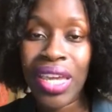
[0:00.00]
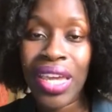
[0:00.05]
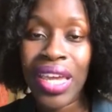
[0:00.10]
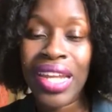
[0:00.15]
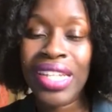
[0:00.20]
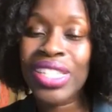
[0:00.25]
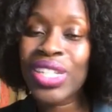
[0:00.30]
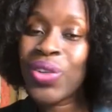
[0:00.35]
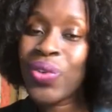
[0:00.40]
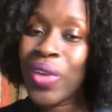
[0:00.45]
And
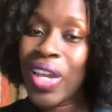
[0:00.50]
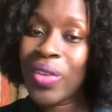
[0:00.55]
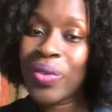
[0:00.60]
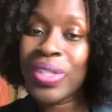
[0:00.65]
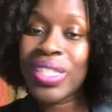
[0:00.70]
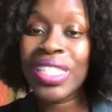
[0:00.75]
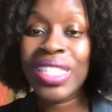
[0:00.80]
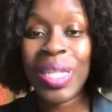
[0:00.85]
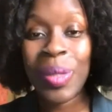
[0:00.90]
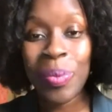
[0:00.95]
as a grant
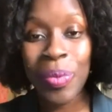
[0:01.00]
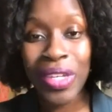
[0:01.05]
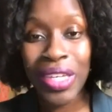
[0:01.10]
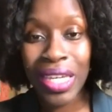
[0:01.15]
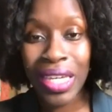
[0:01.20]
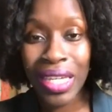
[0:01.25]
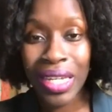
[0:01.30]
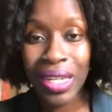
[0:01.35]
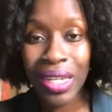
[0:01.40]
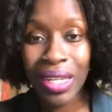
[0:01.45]

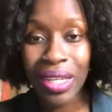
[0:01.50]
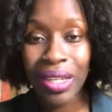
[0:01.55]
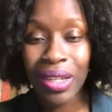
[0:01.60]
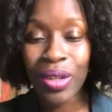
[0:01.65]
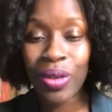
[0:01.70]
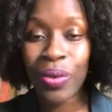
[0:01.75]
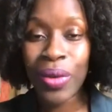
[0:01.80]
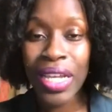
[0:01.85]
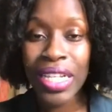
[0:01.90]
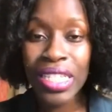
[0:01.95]
recipient,
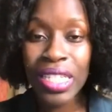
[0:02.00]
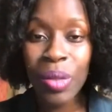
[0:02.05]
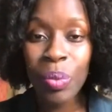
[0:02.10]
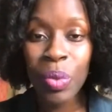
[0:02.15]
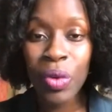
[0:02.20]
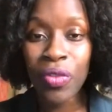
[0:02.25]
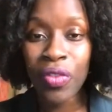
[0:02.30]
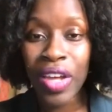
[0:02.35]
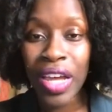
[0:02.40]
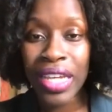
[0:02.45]
grants can
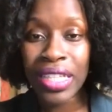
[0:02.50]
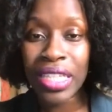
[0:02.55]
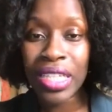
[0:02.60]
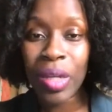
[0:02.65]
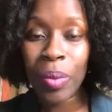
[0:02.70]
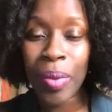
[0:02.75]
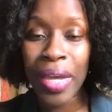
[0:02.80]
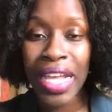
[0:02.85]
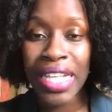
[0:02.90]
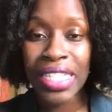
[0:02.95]
provide the
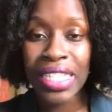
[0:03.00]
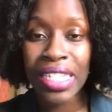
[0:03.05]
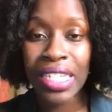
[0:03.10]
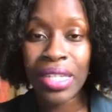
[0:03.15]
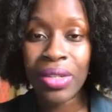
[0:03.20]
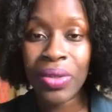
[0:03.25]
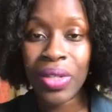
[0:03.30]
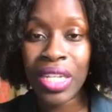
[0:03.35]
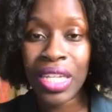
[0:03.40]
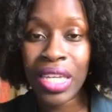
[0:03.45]
capacity
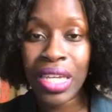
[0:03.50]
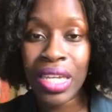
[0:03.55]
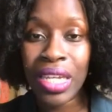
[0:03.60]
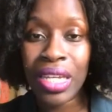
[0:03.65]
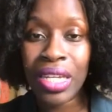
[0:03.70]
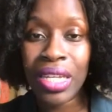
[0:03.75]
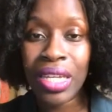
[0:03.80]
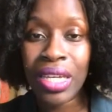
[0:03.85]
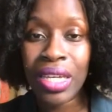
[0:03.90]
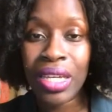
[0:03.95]
you
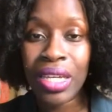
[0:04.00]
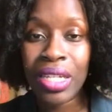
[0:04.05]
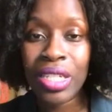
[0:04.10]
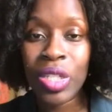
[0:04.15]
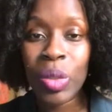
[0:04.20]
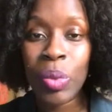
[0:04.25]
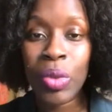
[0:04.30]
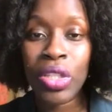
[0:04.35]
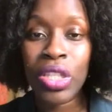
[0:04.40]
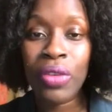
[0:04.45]
need
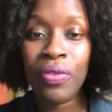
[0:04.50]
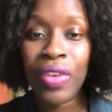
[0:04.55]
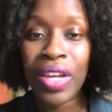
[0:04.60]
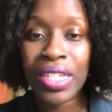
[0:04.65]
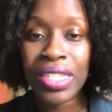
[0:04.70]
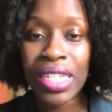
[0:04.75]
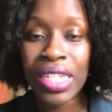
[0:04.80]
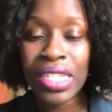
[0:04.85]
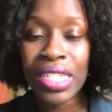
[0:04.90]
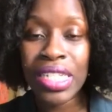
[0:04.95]
to build the
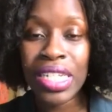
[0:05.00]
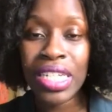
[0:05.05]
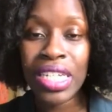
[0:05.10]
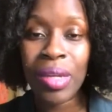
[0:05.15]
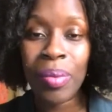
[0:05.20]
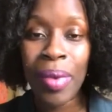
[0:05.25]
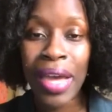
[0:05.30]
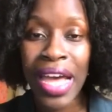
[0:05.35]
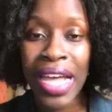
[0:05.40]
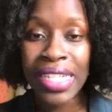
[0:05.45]
foundation and
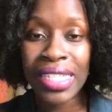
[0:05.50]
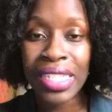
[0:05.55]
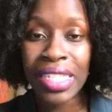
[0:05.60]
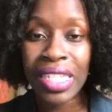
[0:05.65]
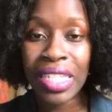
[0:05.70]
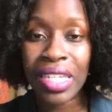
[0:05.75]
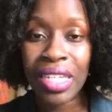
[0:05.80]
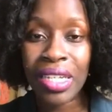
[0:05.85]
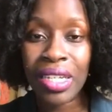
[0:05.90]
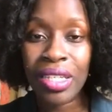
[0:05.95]

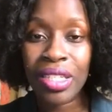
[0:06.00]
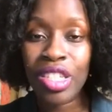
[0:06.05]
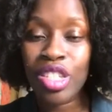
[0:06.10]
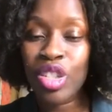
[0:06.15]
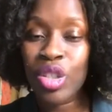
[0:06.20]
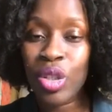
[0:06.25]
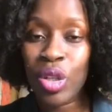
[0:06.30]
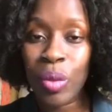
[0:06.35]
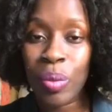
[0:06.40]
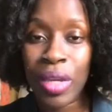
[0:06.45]
capacity to
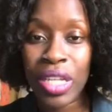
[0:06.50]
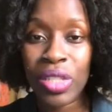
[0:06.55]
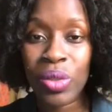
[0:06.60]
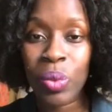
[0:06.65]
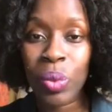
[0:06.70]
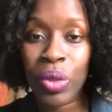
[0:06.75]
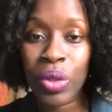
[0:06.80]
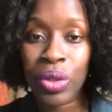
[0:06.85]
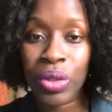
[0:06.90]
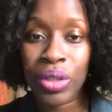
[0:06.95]
do your best
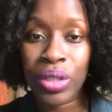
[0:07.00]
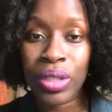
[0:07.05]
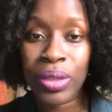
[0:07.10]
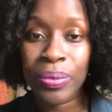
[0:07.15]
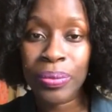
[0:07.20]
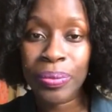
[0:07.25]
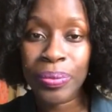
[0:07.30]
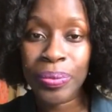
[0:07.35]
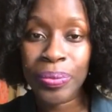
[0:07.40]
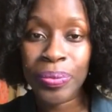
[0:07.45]
work.
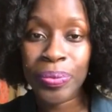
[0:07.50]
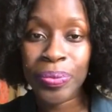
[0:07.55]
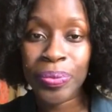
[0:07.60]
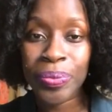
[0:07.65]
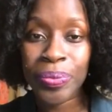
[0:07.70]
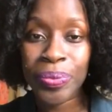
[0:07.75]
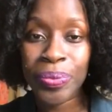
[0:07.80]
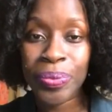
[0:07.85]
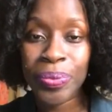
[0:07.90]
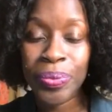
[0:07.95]

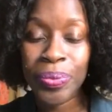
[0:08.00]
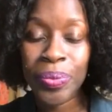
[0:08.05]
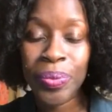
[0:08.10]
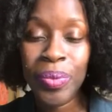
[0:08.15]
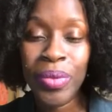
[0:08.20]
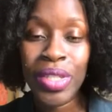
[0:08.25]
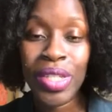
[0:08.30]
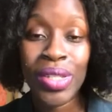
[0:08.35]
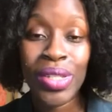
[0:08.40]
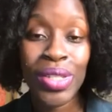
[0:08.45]

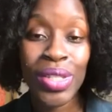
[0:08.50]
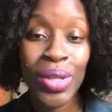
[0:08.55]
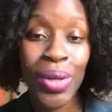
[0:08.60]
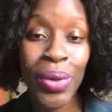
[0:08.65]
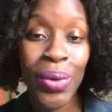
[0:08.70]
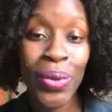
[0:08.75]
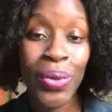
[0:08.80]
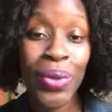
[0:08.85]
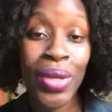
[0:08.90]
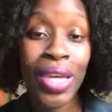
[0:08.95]

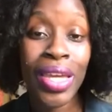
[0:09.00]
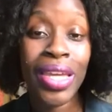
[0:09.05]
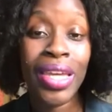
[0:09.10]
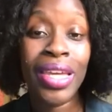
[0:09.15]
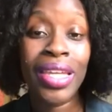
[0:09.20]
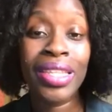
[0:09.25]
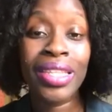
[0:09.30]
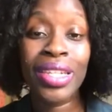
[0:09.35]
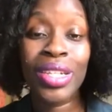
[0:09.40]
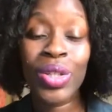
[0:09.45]
So,
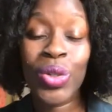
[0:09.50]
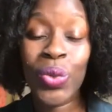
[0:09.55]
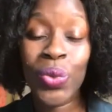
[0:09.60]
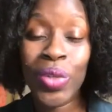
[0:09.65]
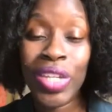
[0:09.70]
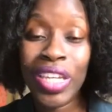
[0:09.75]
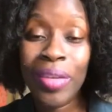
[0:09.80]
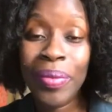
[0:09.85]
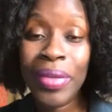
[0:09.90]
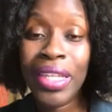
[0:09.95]
the
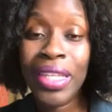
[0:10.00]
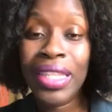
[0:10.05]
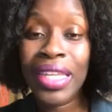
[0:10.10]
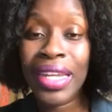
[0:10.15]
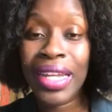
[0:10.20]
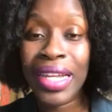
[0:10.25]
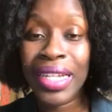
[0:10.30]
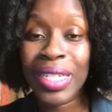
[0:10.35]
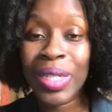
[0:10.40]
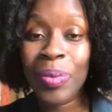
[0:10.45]
agreement
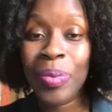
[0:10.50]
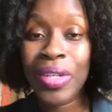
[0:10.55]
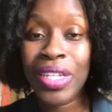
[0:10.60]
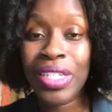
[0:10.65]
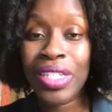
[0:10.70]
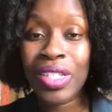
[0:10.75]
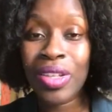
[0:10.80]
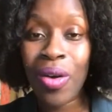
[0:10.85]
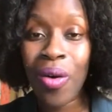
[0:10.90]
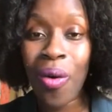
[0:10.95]
that
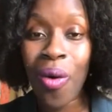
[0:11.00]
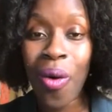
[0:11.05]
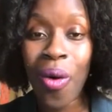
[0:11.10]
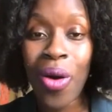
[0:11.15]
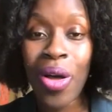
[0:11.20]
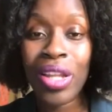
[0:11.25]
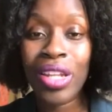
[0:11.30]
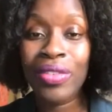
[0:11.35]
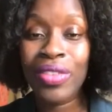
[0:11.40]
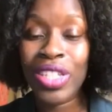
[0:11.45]
underpins
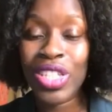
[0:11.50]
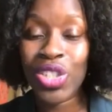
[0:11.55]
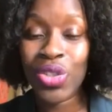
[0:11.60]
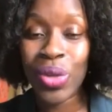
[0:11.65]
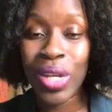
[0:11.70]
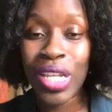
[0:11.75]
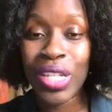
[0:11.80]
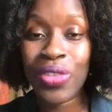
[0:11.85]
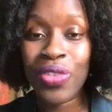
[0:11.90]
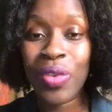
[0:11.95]
all of this
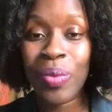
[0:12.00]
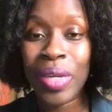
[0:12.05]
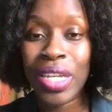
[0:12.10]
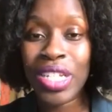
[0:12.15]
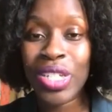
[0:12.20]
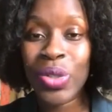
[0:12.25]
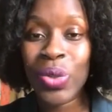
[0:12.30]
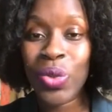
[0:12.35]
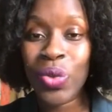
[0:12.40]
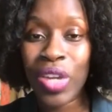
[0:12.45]

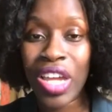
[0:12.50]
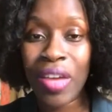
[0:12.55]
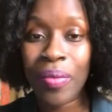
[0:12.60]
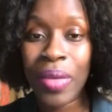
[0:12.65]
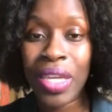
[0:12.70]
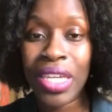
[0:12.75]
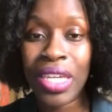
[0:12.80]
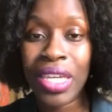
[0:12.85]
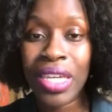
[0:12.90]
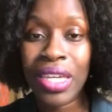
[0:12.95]
transformational grant
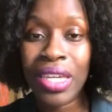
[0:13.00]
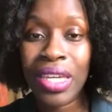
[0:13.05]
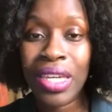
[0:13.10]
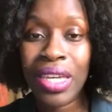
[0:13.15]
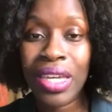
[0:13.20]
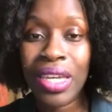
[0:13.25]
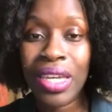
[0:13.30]
making